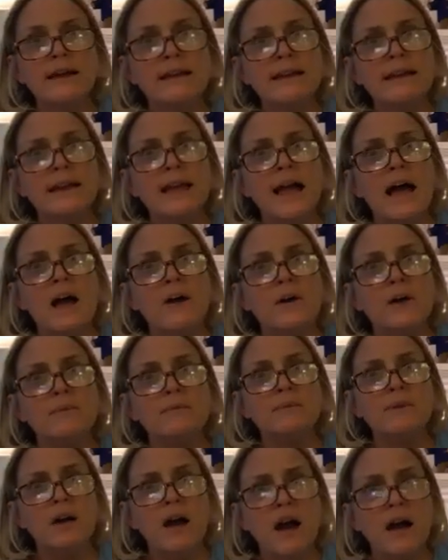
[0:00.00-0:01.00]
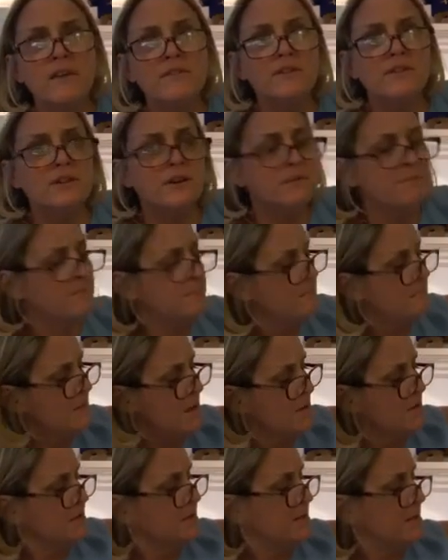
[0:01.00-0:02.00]
"Now I'm covered in
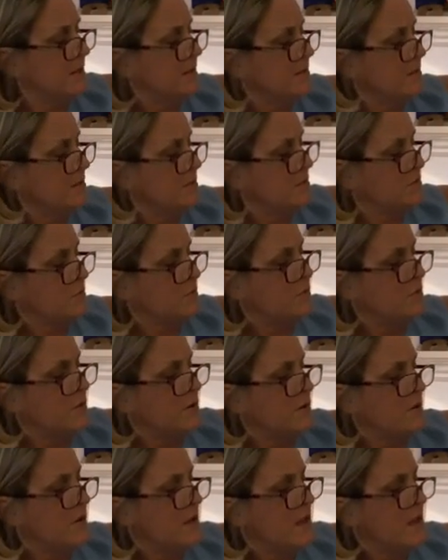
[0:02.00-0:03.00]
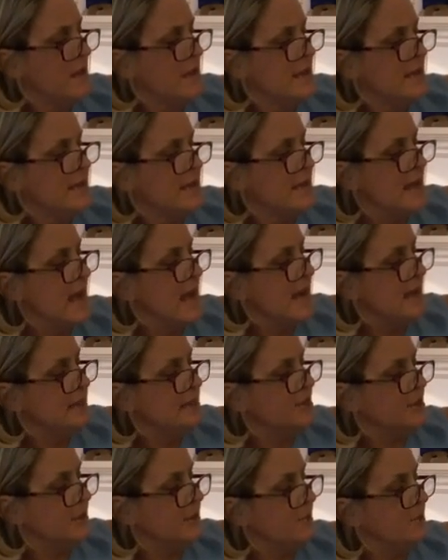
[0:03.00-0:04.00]
milk," said the school. He had
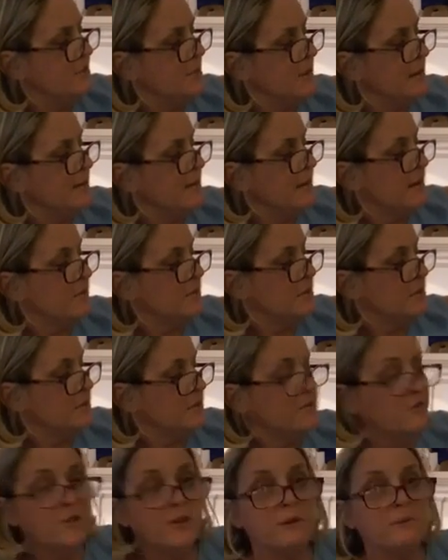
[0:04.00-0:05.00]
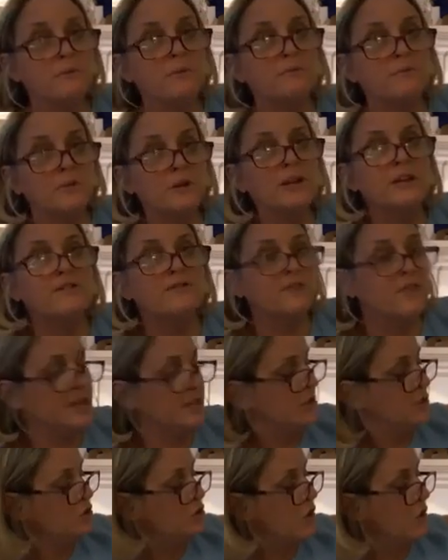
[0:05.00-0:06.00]
to admit that was a pretty
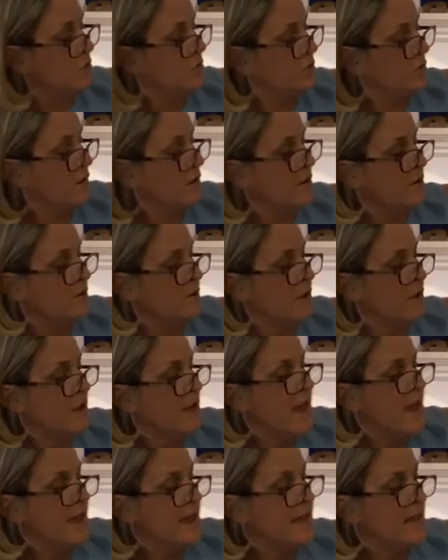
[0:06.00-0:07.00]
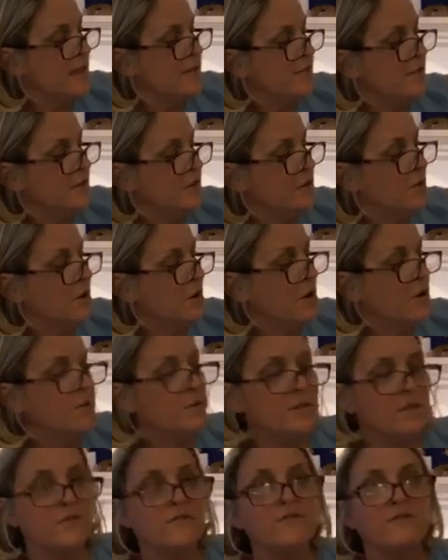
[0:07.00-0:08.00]
funny joke, though. Even the girl
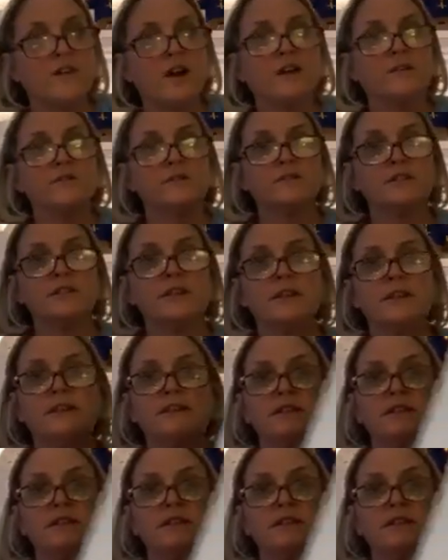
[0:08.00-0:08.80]
with the freckles liked